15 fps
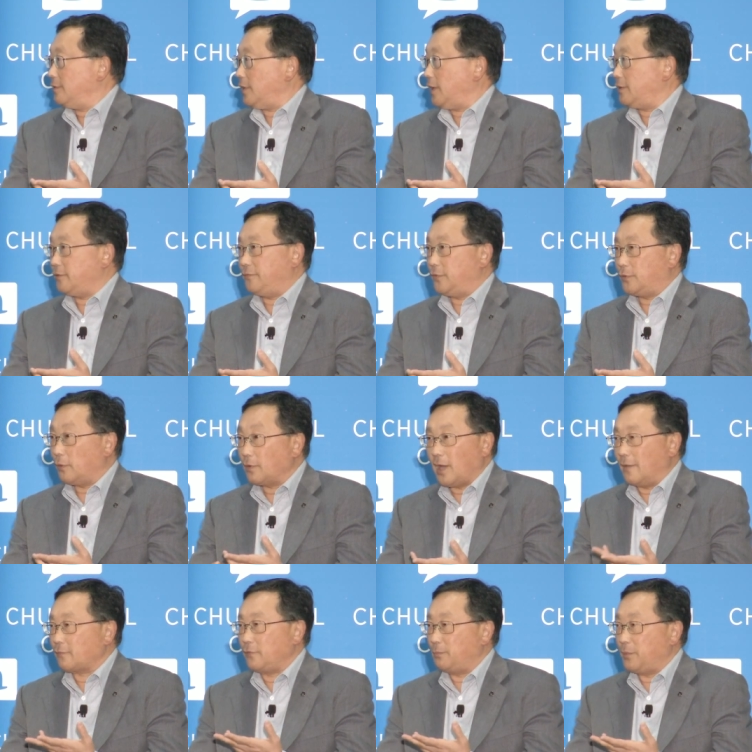And if you don't
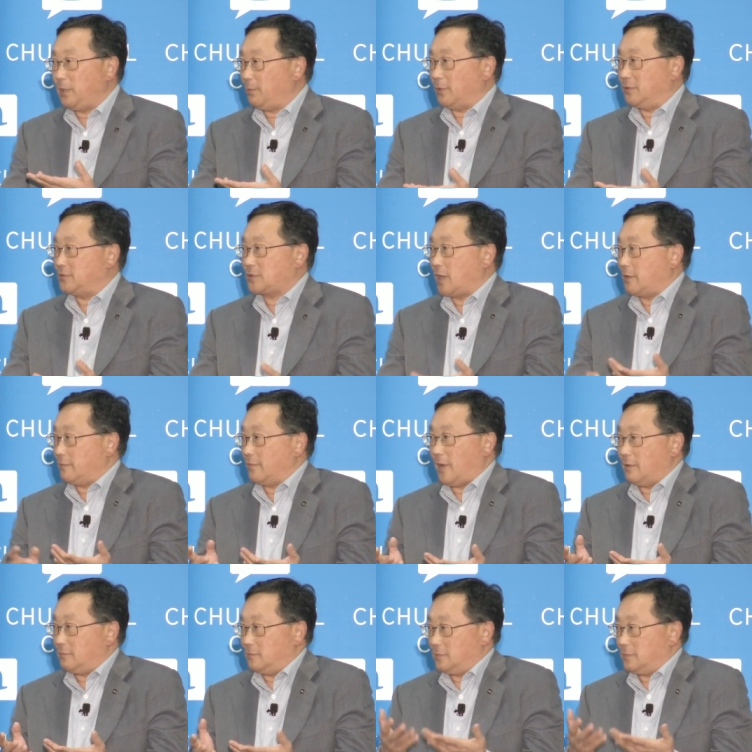have good people, it's kind of